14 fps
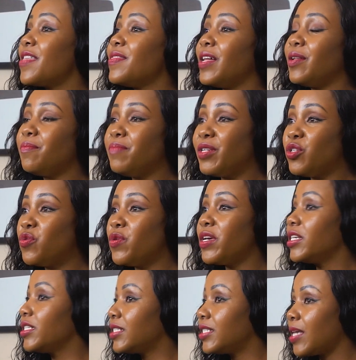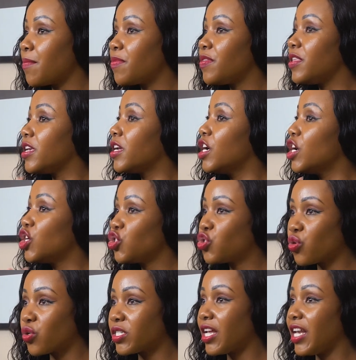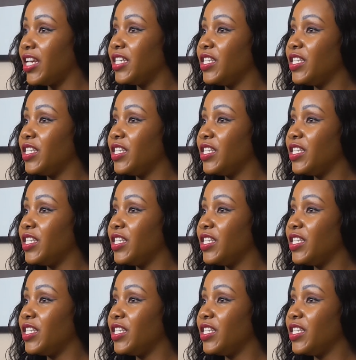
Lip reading: they'll be doing something totally